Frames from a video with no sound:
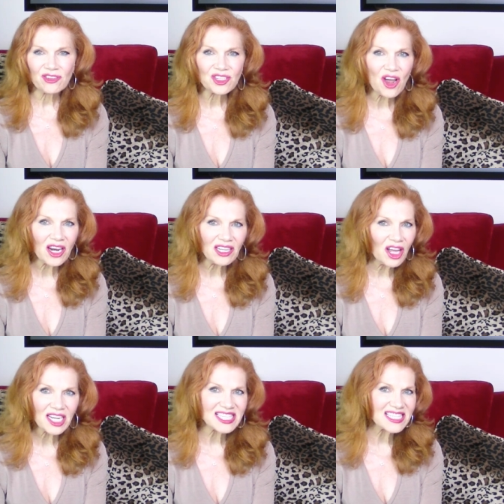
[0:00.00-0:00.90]
there's not a
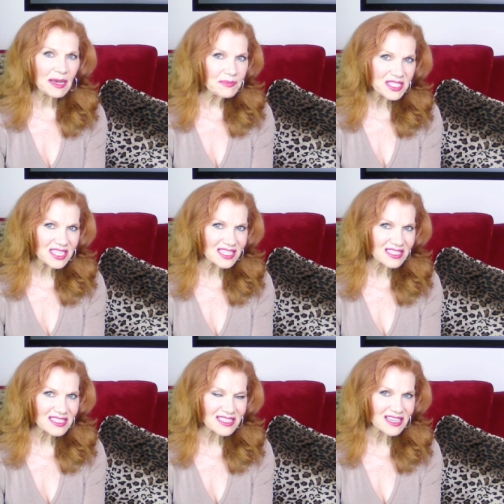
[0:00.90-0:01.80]
lot of
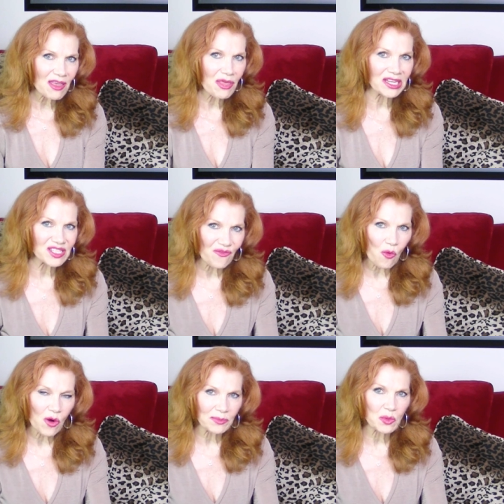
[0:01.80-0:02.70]
substance that's
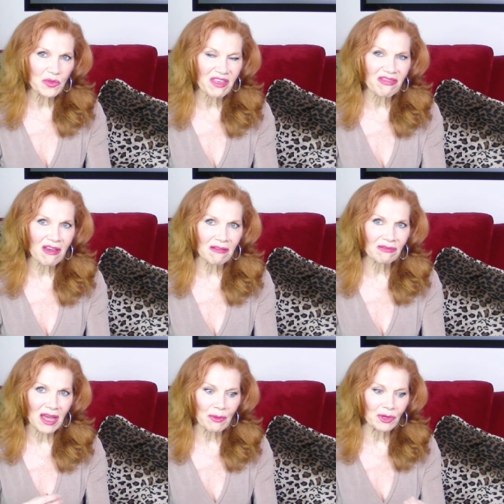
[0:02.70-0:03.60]
formed within
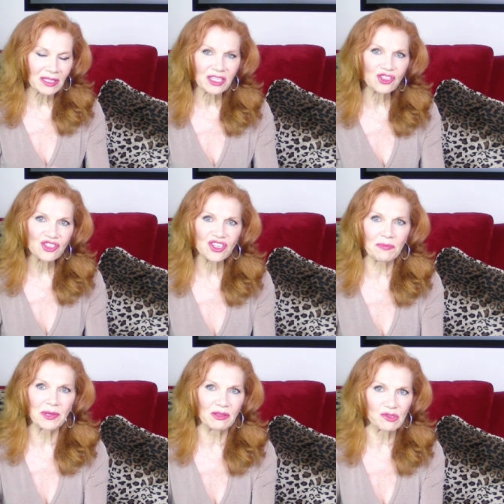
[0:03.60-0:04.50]
the, that
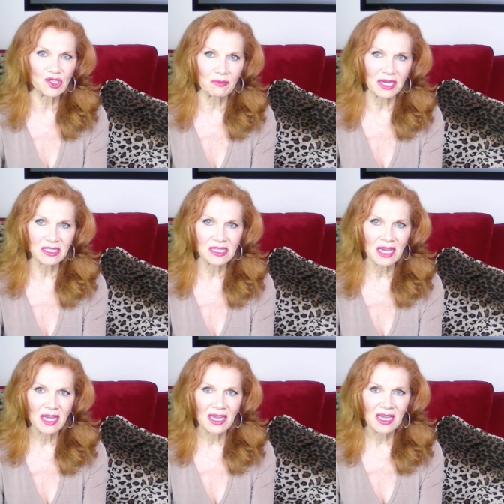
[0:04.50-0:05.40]
relationship in those two
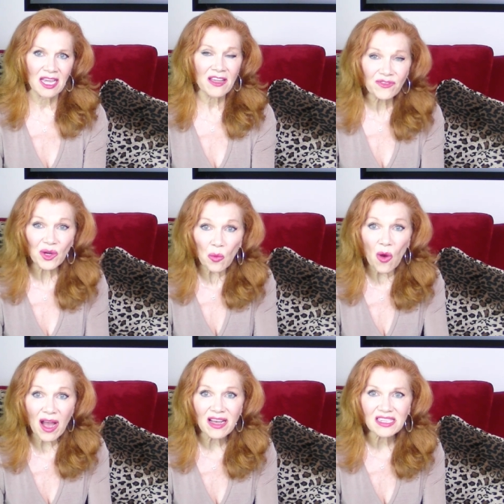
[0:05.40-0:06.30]
months. If there
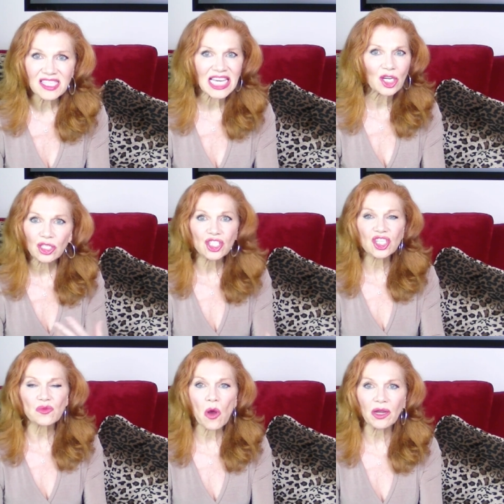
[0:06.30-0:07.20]
was, they couldn't
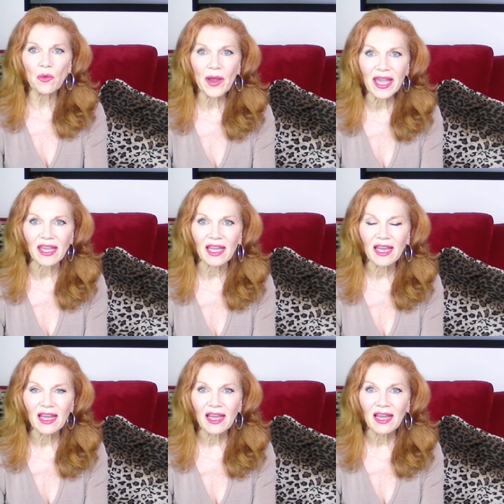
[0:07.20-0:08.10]
just walk away.
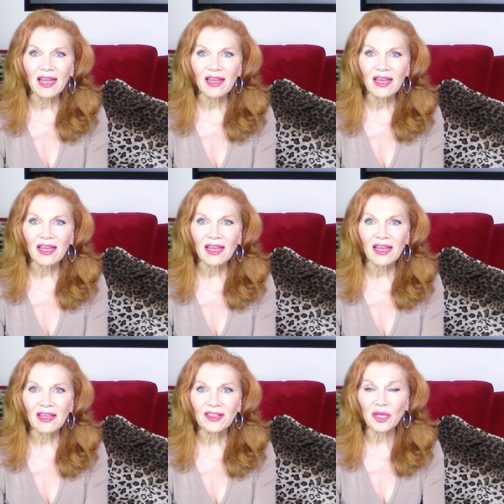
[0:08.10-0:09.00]

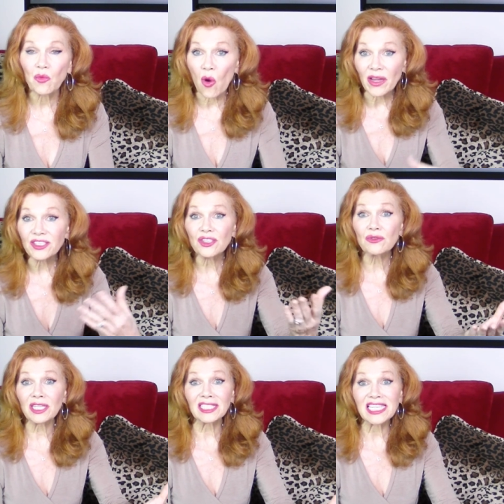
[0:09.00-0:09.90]
They'd want
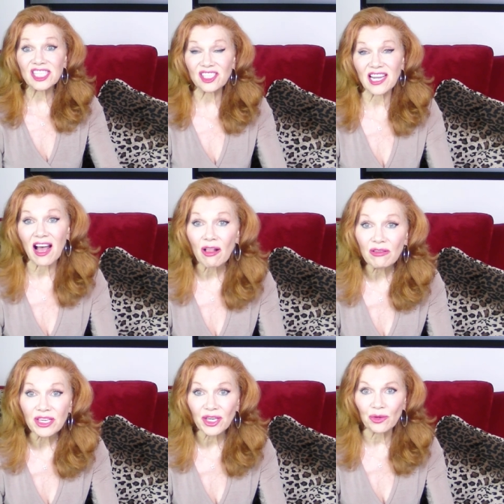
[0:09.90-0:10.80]
to at least
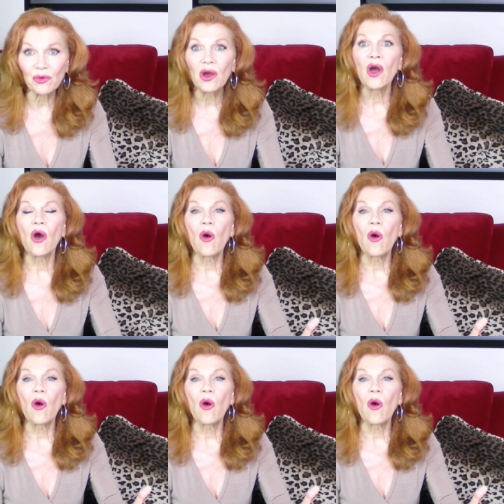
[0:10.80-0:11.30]
tell you